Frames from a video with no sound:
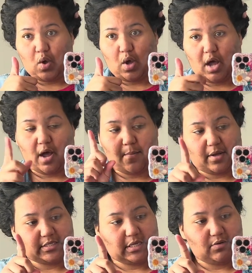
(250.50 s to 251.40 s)
I'll
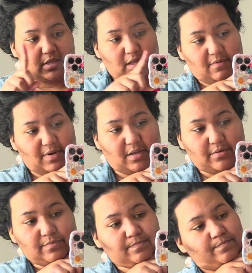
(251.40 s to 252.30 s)
see you in the other video
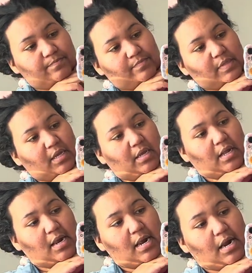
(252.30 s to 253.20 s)

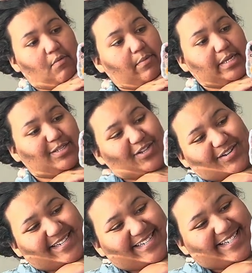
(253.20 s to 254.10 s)
when we get to church.